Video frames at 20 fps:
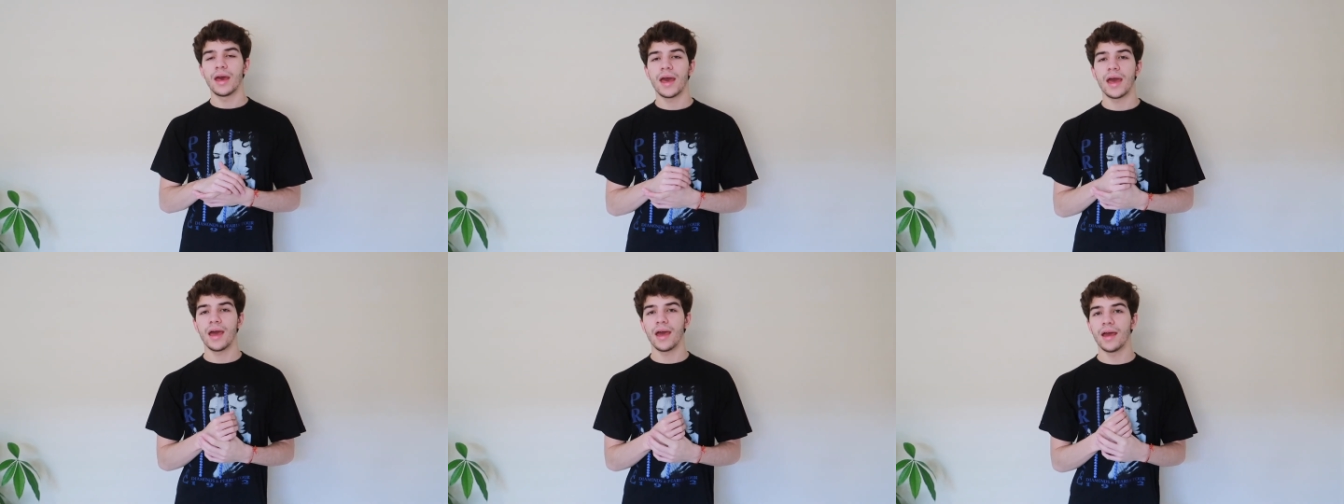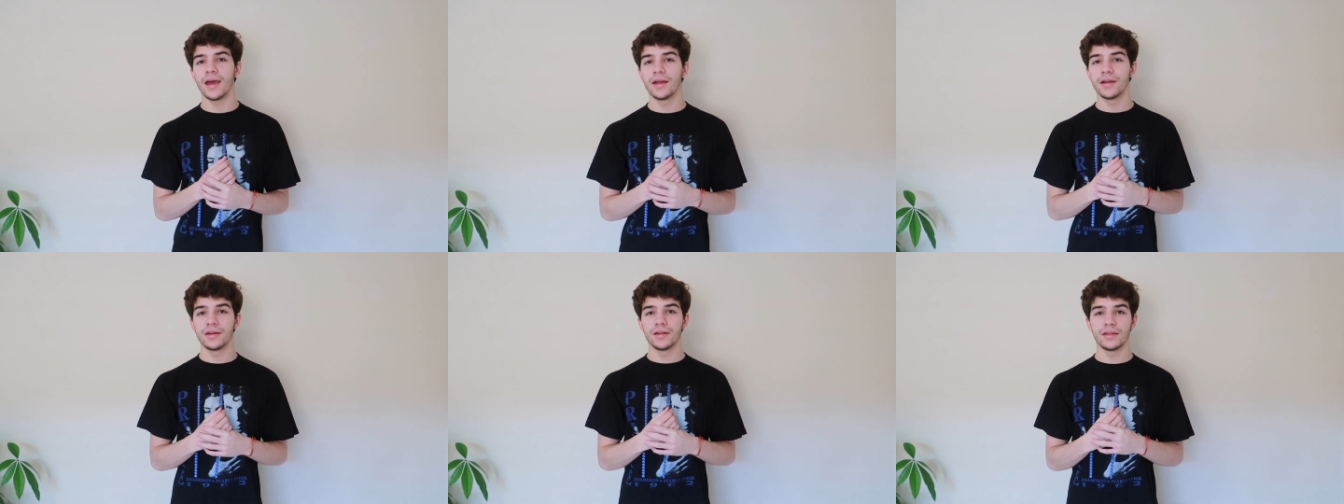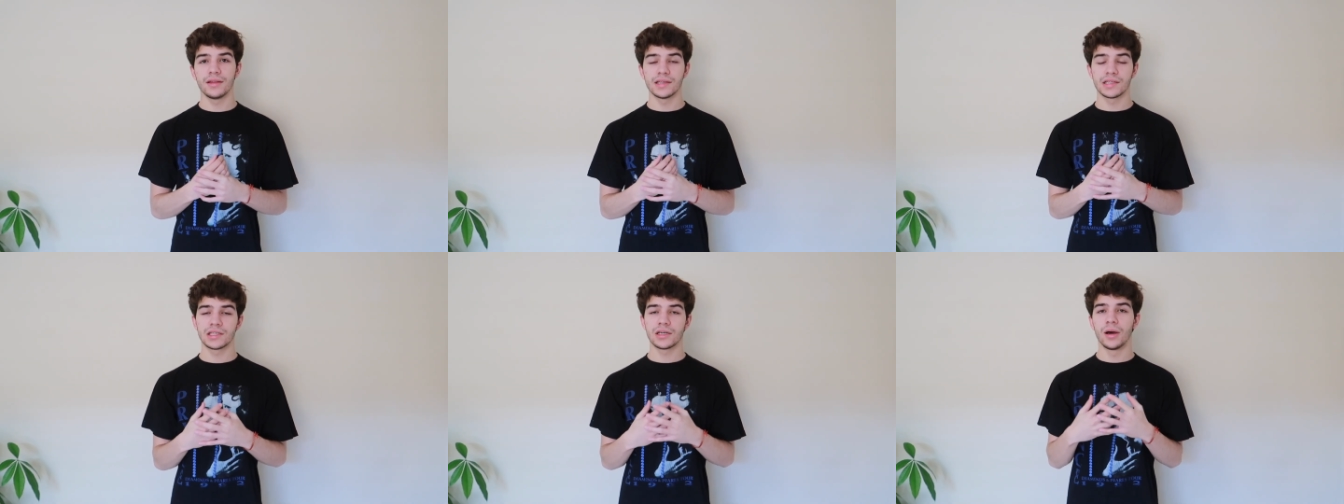
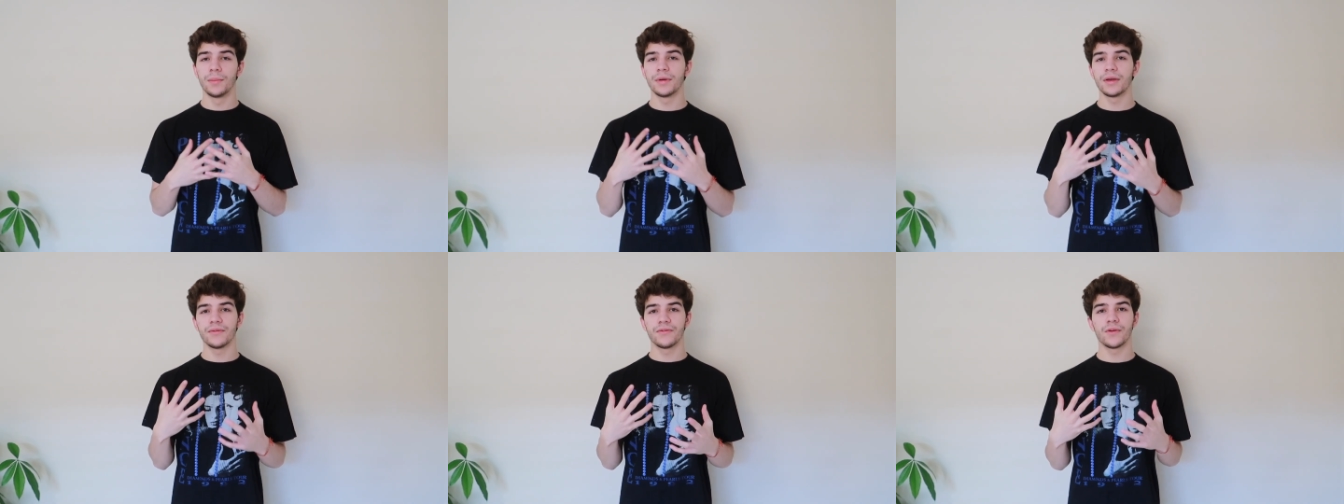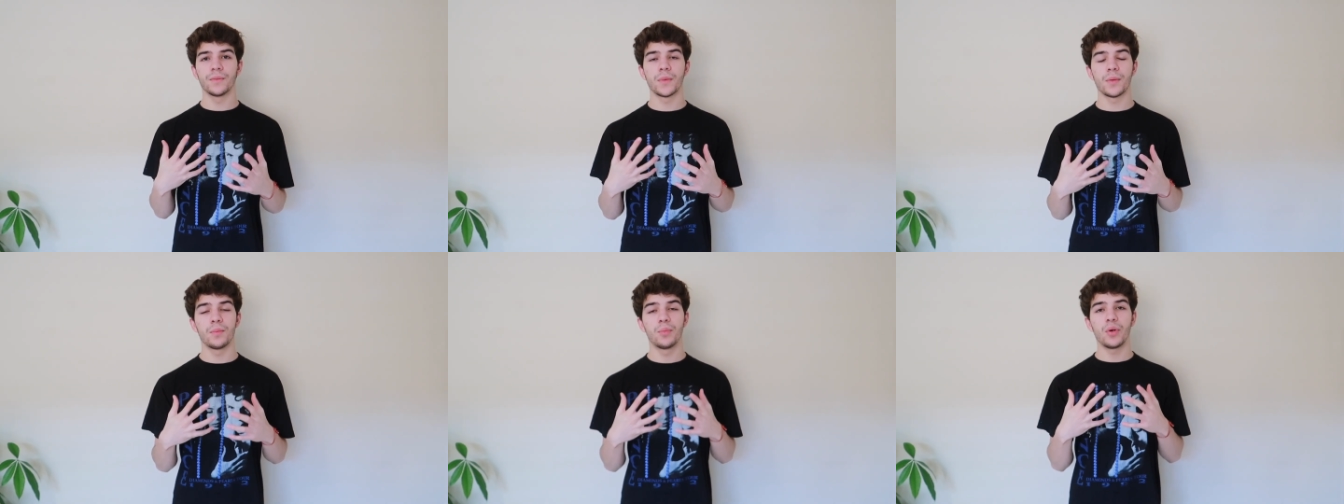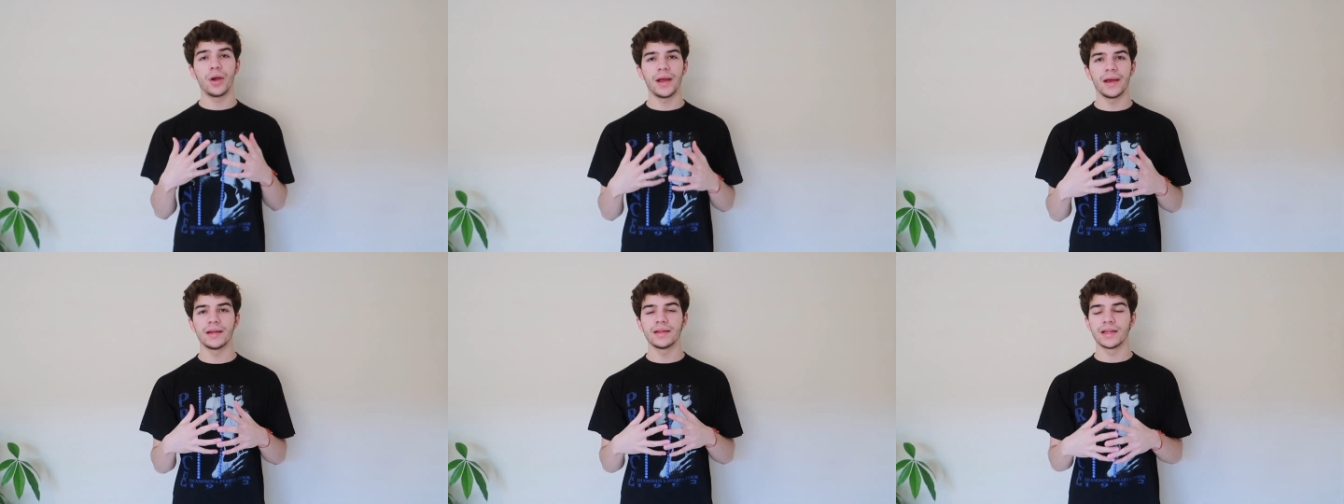And this coming from a
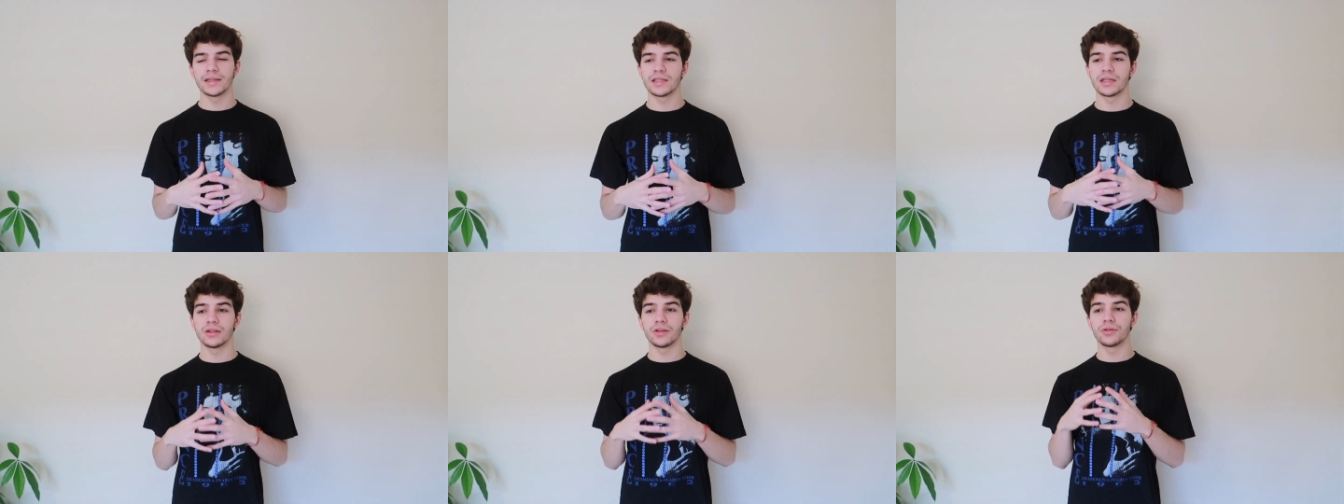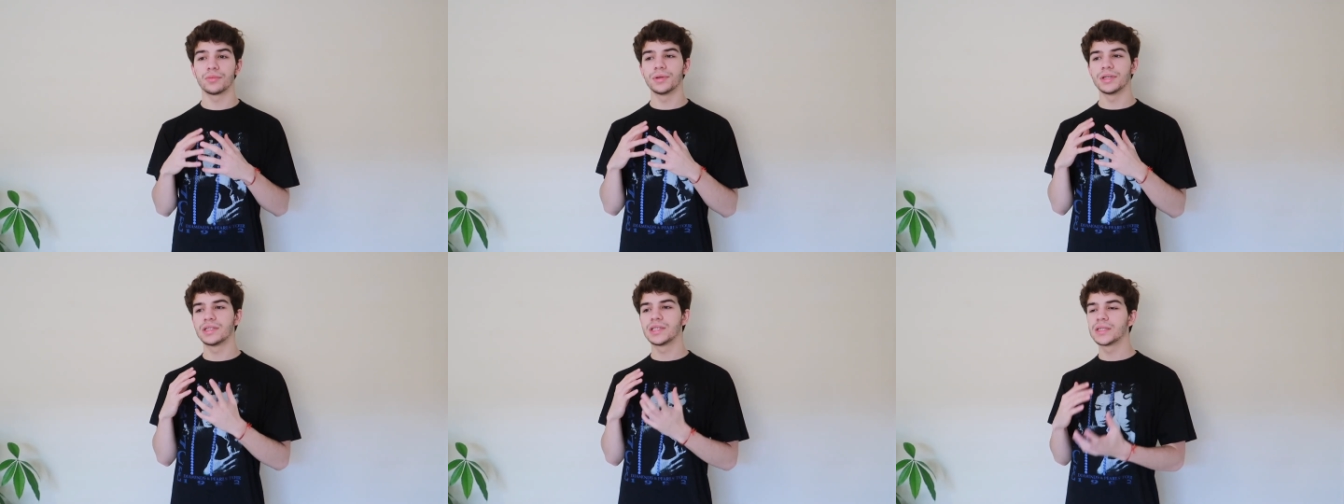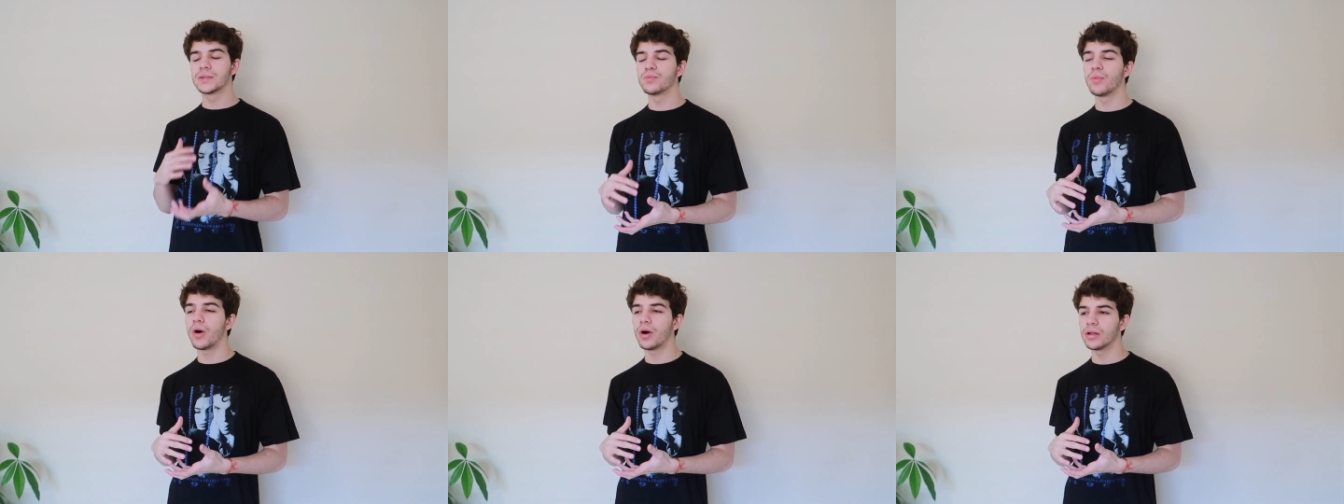brand that's a little bit
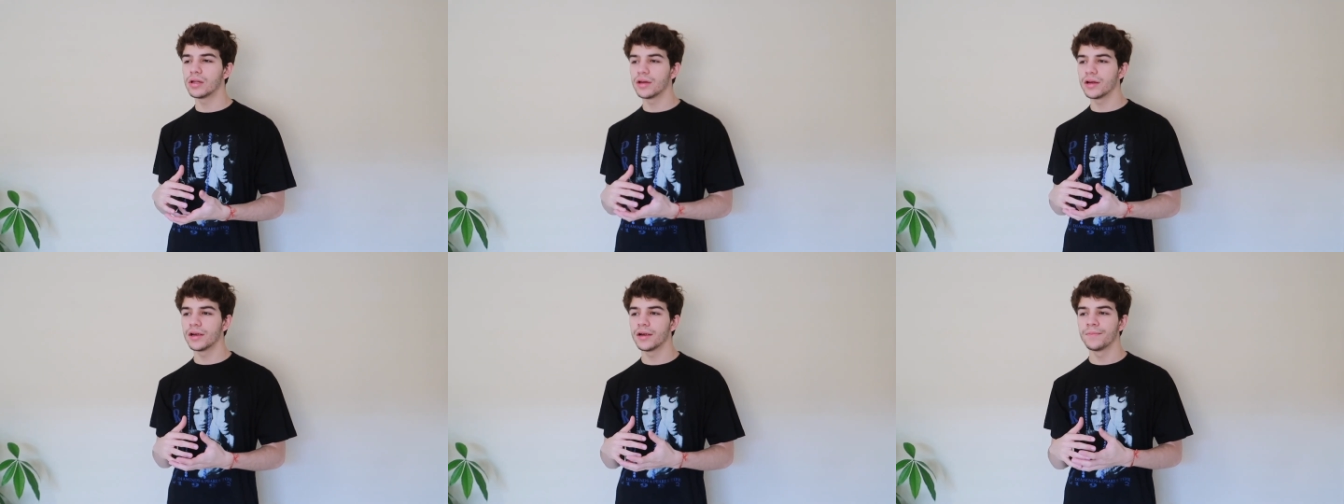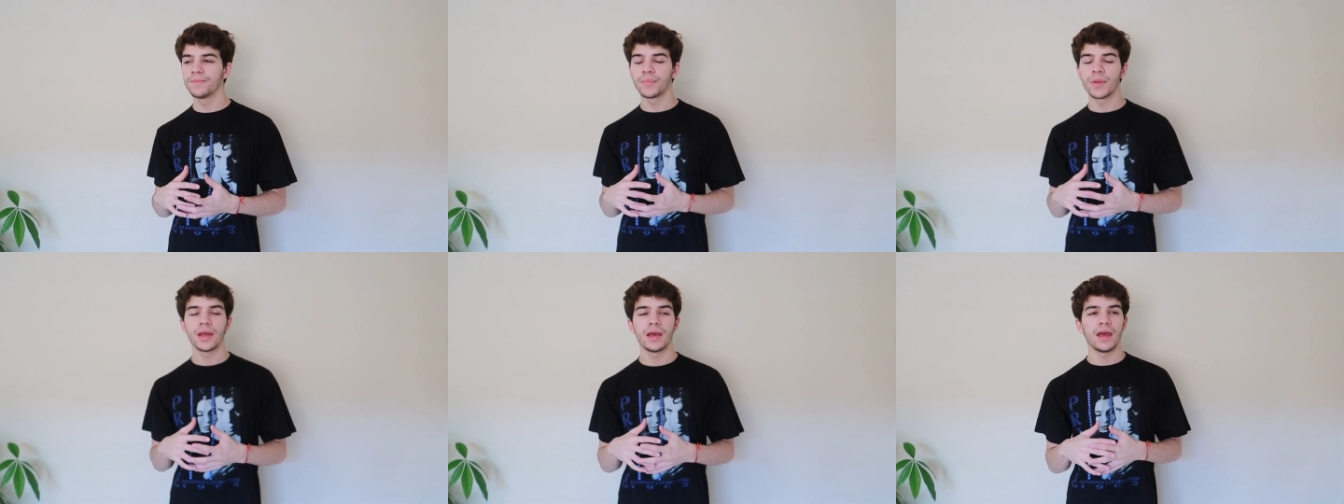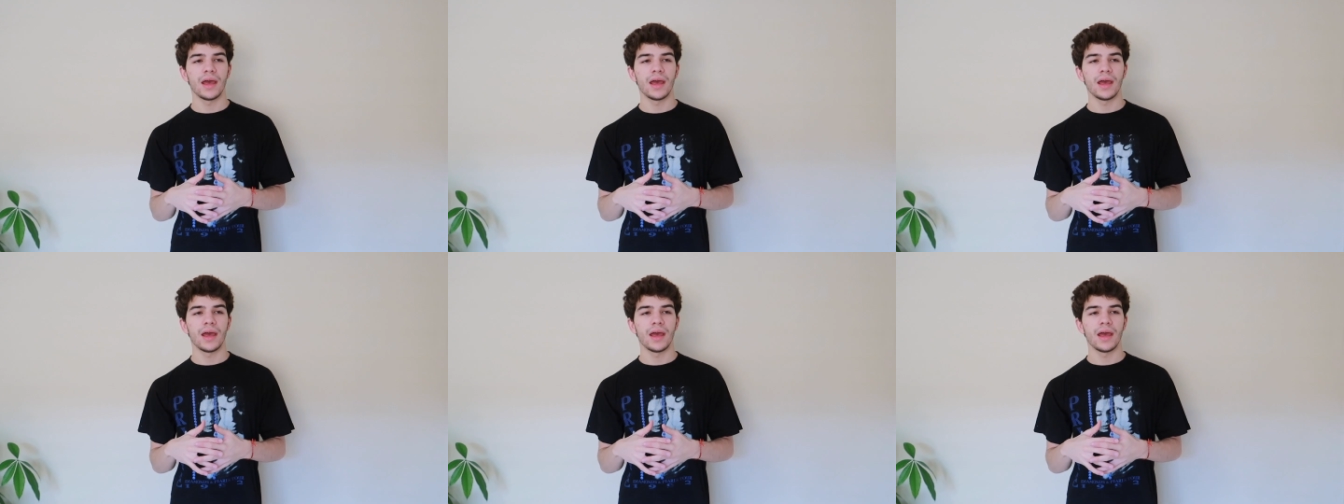smaller